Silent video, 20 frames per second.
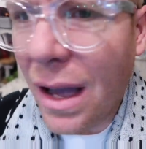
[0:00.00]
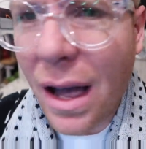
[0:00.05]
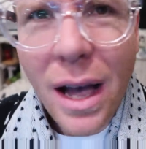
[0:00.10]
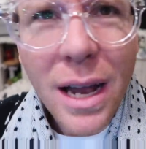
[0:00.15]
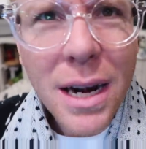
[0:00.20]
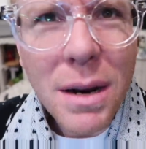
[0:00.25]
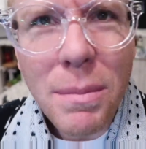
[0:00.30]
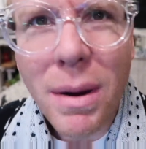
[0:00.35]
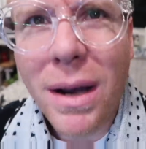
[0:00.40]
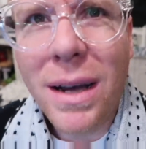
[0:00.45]

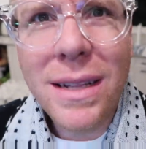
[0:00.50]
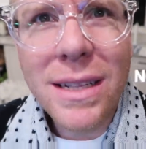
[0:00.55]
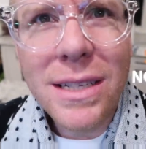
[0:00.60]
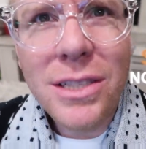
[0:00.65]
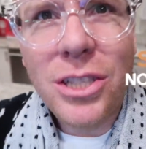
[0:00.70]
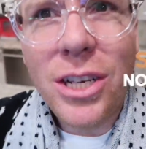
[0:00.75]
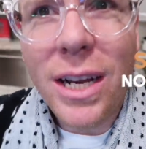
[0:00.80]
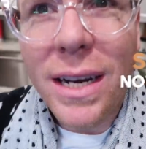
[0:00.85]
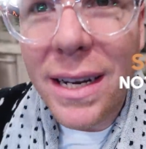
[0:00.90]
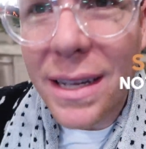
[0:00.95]

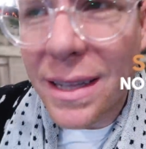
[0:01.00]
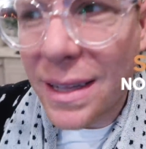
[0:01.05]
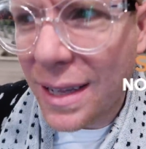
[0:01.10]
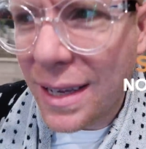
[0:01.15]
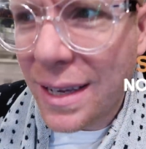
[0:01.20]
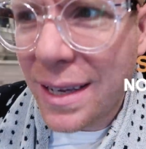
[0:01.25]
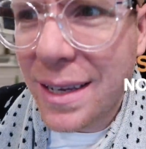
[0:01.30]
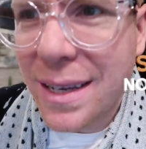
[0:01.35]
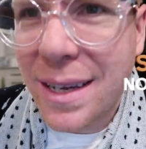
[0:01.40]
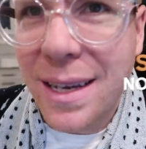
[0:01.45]

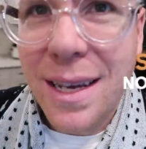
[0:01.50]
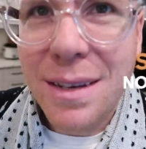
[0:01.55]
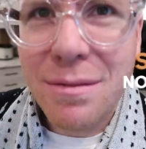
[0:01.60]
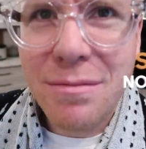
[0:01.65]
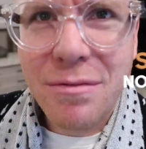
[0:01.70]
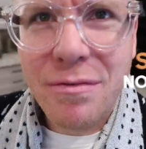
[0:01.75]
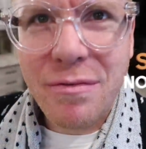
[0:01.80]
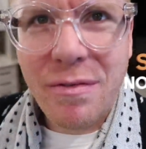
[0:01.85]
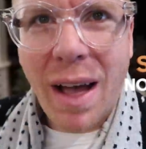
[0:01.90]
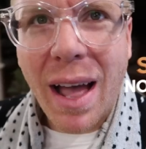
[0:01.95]
Unapologetically at
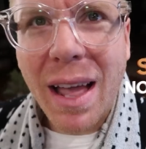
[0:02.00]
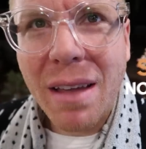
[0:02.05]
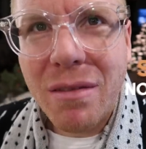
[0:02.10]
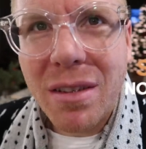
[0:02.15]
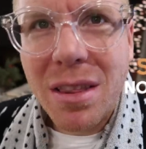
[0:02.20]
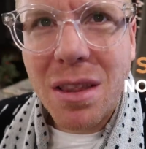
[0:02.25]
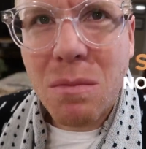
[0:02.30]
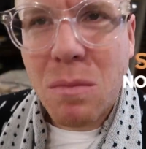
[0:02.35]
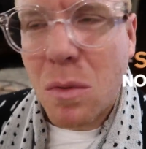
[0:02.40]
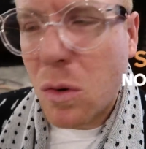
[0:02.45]
5
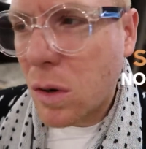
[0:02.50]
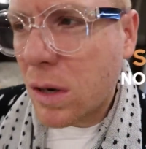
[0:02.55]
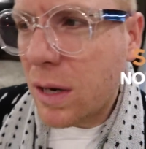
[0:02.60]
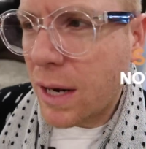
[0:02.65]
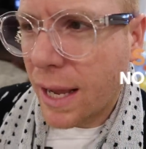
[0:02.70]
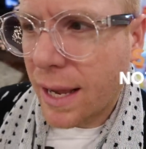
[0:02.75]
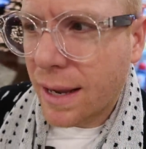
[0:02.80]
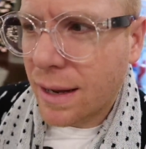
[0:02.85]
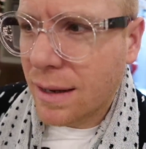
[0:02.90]
in the morning.